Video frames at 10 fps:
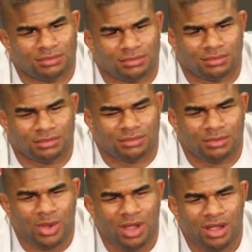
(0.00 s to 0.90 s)

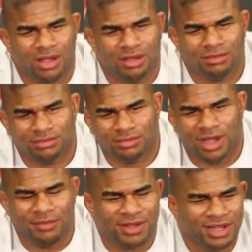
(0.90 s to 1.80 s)
Well,
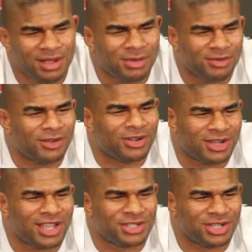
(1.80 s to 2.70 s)
I've had a couple of other
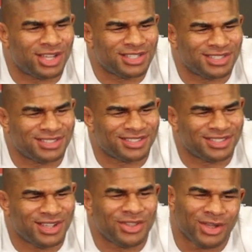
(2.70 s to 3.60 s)
nice shots.
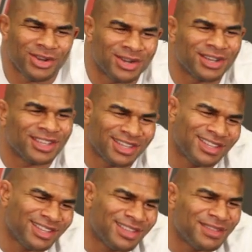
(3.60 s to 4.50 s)

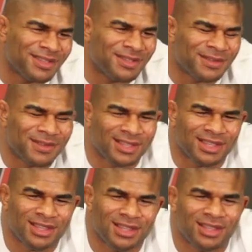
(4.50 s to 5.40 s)
Which one?
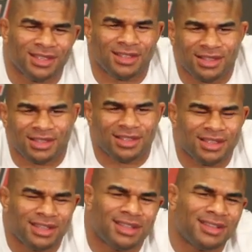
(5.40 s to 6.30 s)
What compares to that?